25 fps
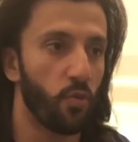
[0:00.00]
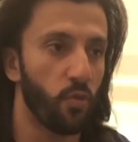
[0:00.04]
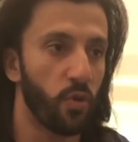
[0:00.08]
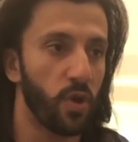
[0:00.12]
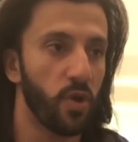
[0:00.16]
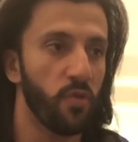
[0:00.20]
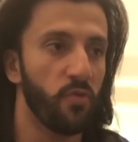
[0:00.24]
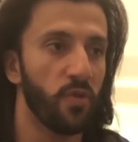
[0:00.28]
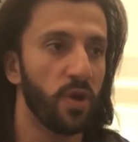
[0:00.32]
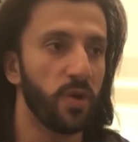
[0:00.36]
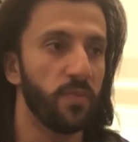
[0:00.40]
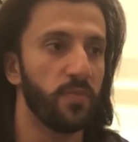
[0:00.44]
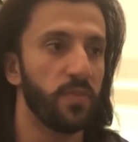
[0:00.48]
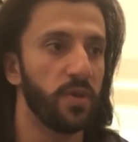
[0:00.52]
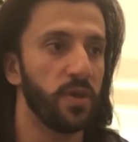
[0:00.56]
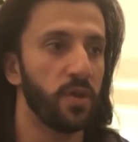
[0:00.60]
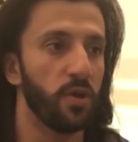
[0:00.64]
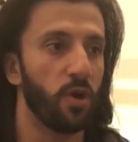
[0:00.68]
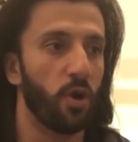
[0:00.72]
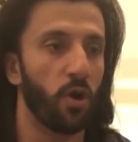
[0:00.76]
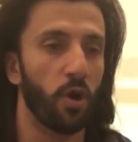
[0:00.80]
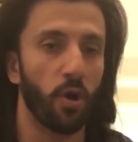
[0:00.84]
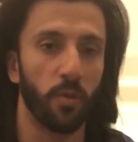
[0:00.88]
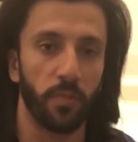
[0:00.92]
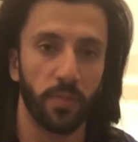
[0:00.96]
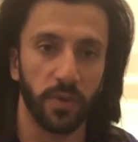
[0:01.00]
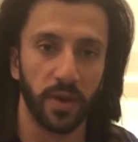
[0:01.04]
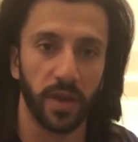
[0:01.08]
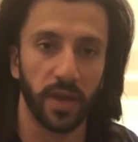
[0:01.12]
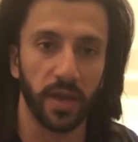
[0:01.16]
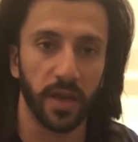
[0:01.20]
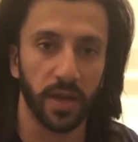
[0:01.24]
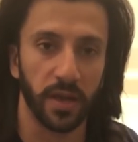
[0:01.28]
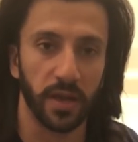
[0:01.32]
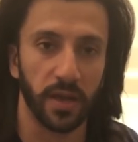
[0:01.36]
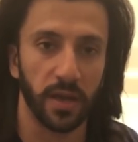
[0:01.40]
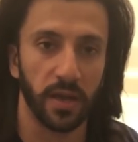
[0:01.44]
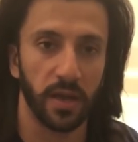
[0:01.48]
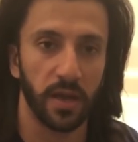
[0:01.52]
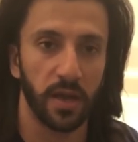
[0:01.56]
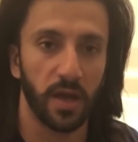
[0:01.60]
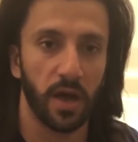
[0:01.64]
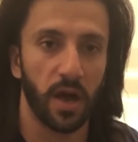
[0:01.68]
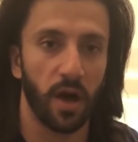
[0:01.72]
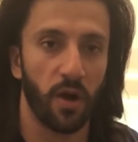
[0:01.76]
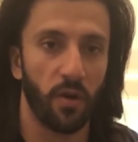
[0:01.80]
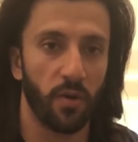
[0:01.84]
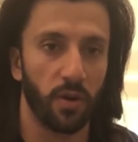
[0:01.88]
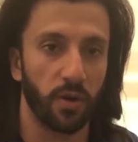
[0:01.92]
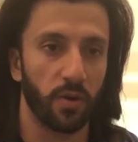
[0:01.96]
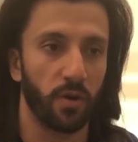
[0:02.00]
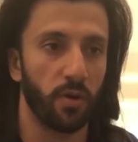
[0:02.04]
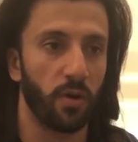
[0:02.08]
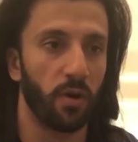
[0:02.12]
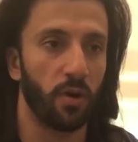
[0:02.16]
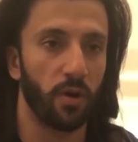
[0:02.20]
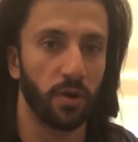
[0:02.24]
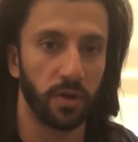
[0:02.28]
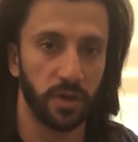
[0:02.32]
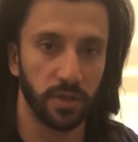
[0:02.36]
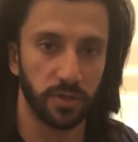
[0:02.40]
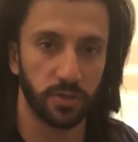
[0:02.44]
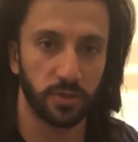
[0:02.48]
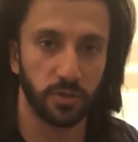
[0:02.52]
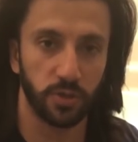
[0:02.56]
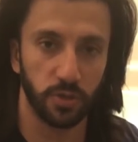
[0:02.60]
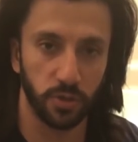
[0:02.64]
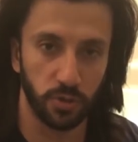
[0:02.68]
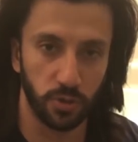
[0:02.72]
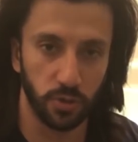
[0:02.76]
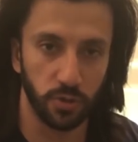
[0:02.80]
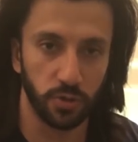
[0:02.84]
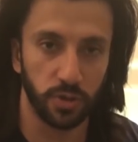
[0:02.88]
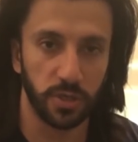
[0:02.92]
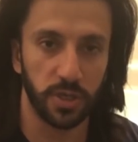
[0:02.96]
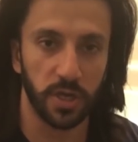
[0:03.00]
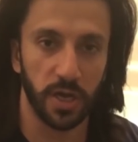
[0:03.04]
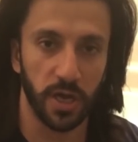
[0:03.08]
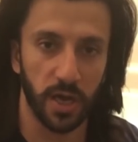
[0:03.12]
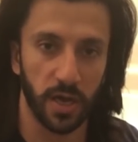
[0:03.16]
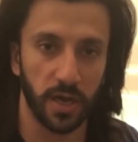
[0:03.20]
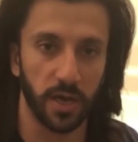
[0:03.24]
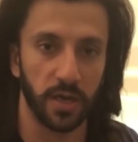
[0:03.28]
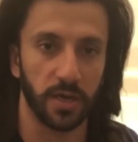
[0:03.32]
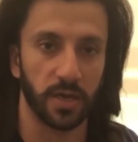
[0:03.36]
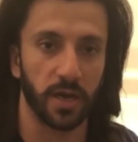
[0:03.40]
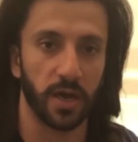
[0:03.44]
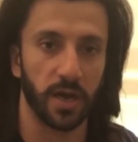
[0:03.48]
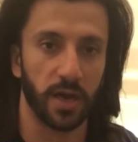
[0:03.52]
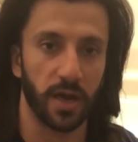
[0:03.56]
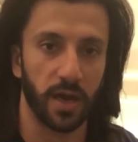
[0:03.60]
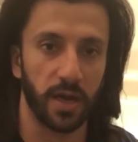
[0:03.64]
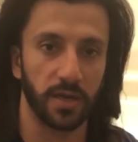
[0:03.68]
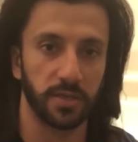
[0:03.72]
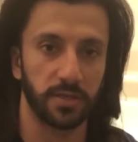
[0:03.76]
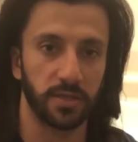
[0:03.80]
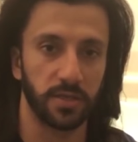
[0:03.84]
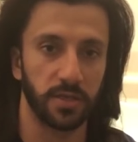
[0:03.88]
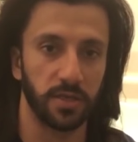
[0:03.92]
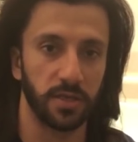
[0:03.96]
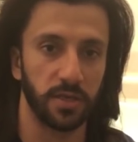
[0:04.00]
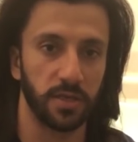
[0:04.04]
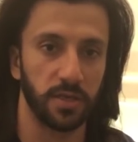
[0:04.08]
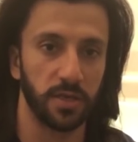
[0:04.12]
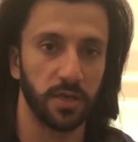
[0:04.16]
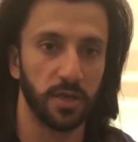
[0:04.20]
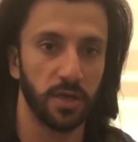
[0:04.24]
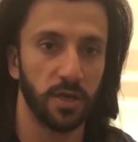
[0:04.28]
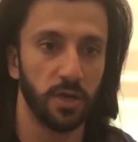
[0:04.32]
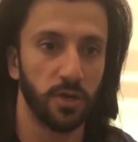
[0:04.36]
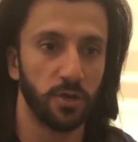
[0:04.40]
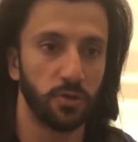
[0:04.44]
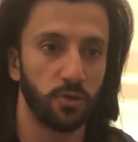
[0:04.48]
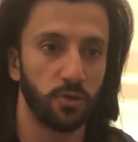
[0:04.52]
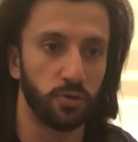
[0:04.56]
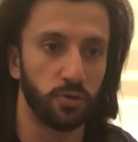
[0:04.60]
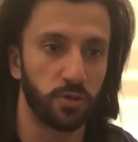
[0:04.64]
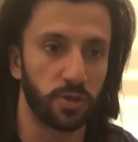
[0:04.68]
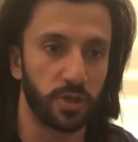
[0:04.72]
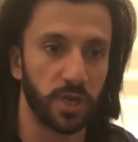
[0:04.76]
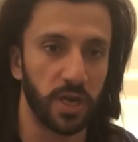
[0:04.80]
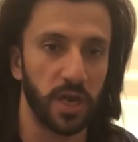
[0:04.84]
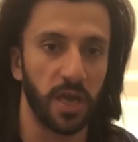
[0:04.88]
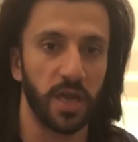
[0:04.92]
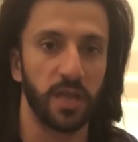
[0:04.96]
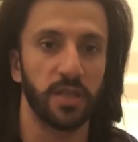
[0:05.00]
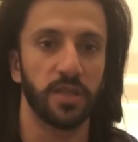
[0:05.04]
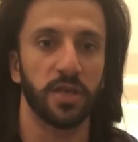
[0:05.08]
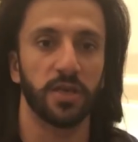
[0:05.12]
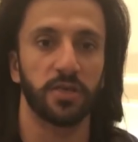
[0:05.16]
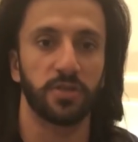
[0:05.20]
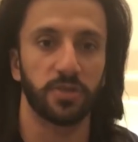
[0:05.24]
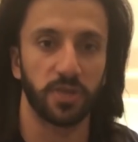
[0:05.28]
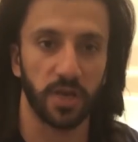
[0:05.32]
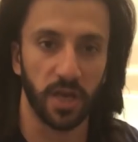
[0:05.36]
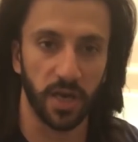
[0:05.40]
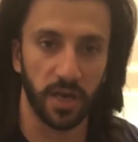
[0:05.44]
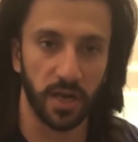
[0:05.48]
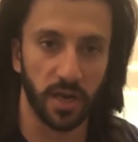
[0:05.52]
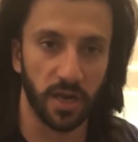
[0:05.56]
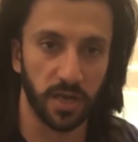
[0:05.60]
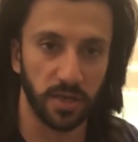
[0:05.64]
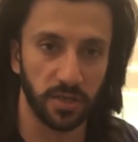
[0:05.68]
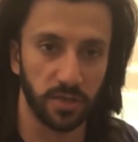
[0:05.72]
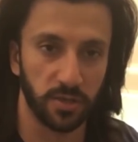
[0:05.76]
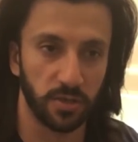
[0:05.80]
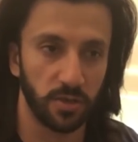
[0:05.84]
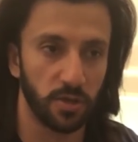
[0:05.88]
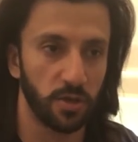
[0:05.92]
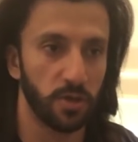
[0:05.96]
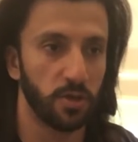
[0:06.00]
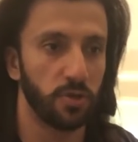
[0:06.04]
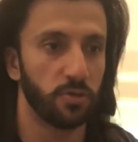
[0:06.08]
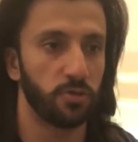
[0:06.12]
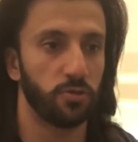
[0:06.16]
we will be opening our own institute here in Karachi to train the trainers,